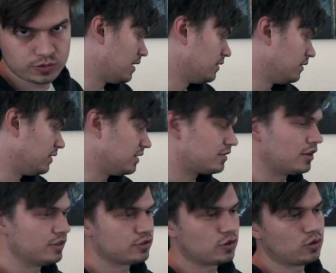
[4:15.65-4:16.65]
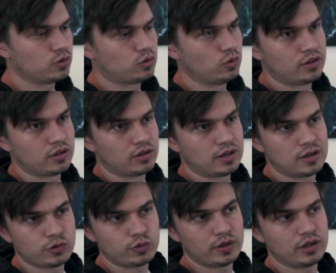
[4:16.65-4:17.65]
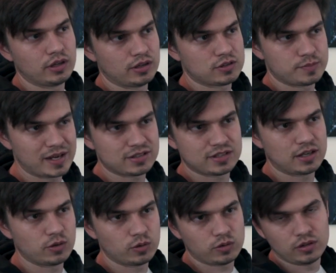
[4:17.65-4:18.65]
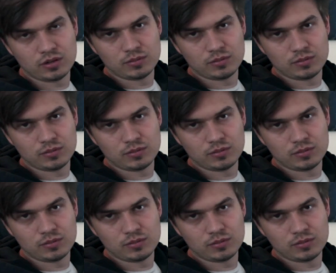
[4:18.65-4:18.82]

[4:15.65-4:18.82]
and these lines go to the house rig and it's maxed out,